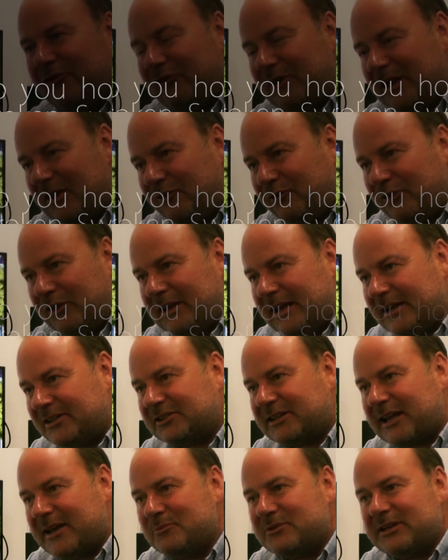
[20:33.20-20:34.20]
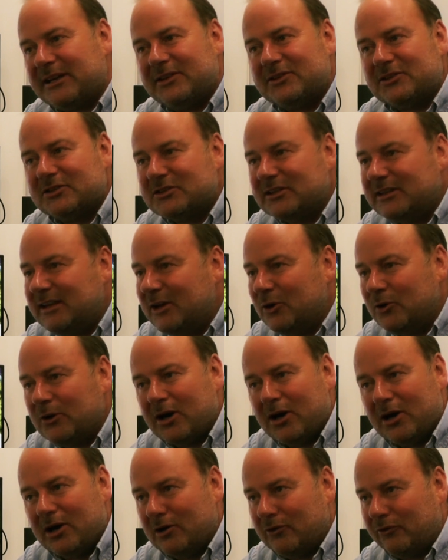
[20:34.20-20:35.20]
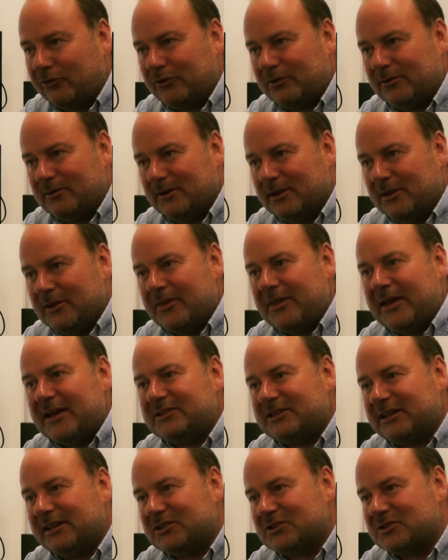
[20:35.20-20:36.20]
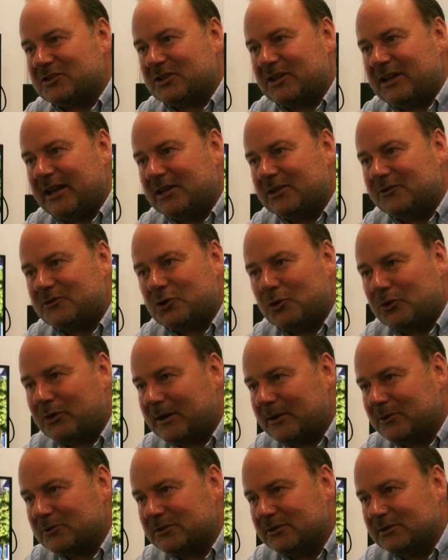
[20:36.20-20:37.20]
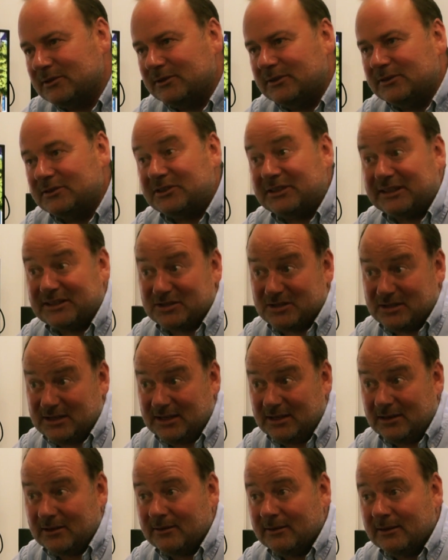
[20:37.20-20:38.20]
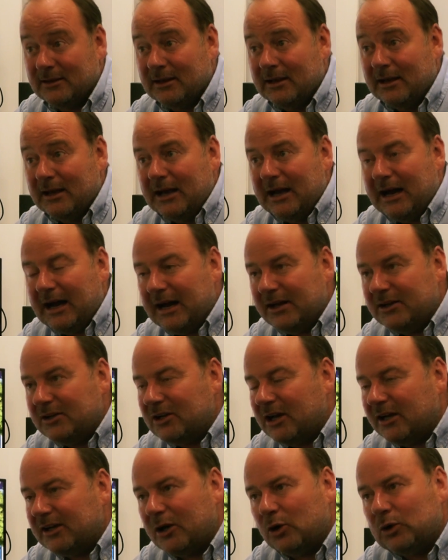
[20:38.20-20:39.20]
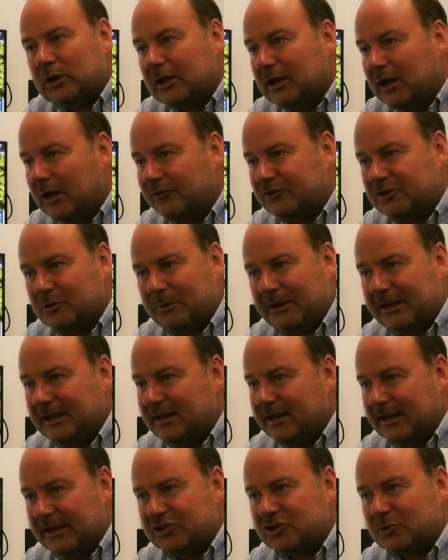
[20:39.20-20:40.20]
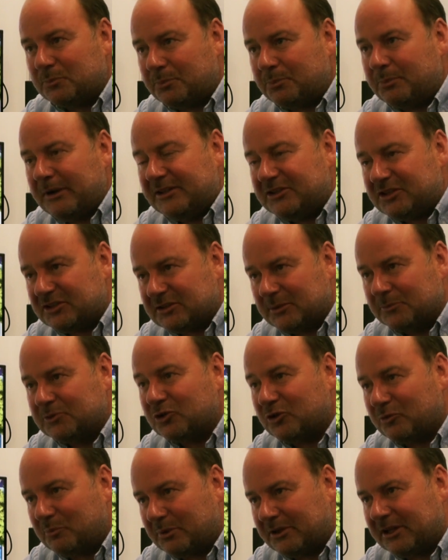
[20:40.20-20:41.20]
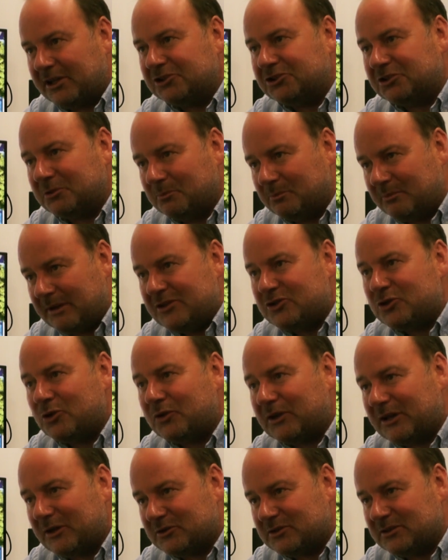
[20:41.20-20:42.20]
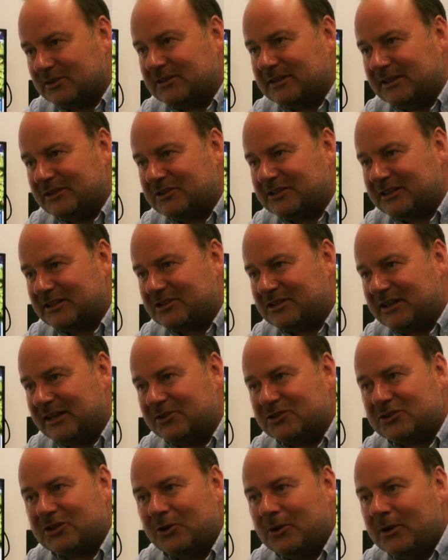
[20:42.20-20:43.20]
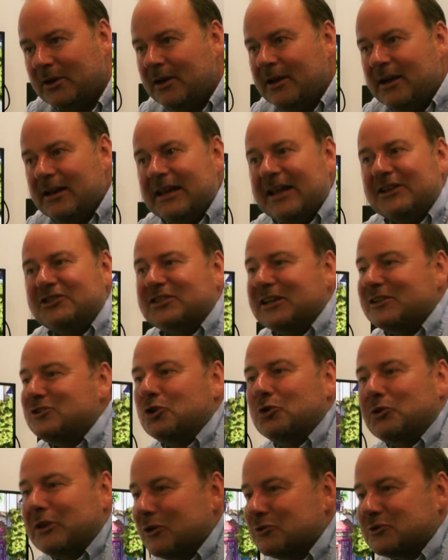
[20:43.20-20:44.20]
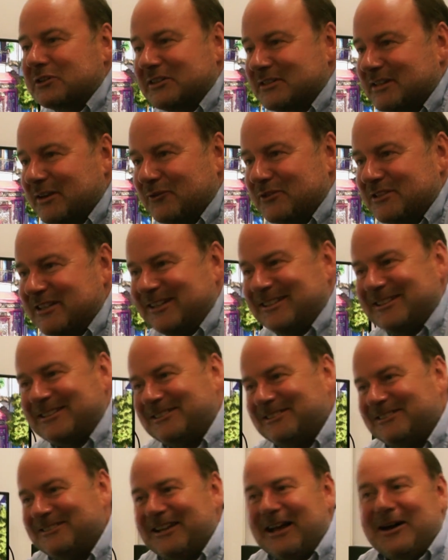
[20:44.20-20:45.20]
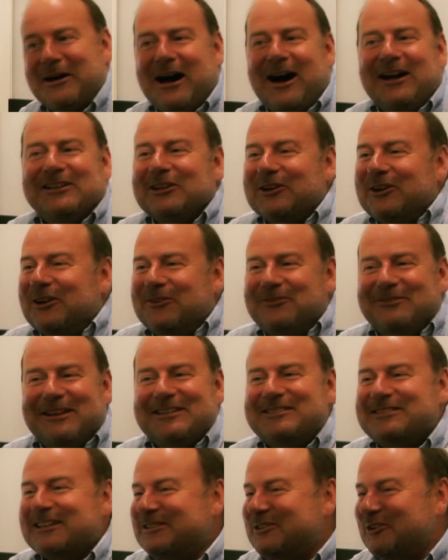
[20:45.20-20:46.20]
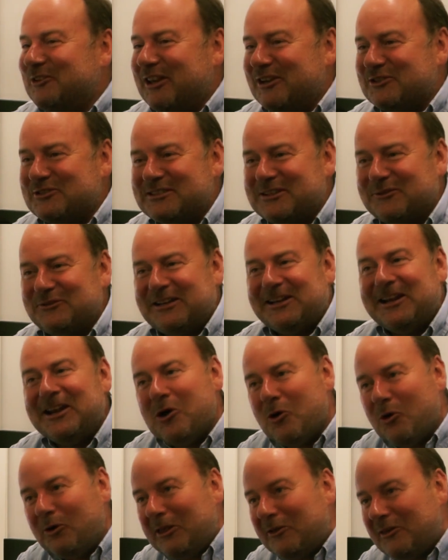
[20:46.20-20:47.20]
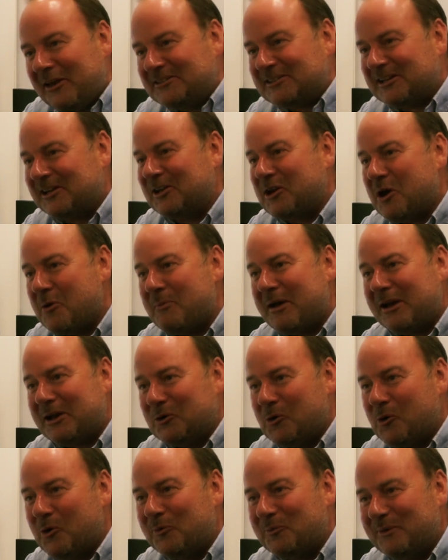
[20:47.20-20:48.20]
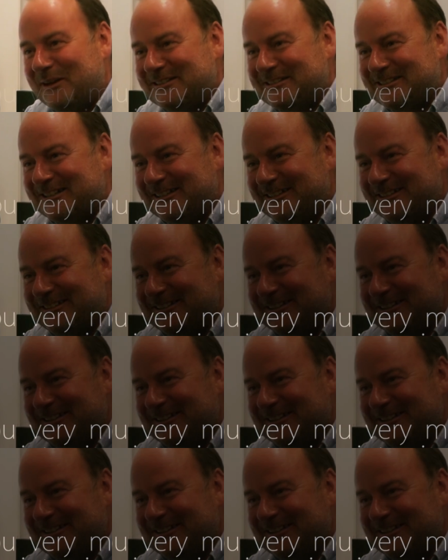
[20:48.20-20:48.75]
If the next game takes us a year and a half, then that takes us to the end of 2016. And I would love to be into some sort of production in 2016. So let's say 2017. I don't know. Let's say 2017. Although that's going to come back and haunt me, isn't it?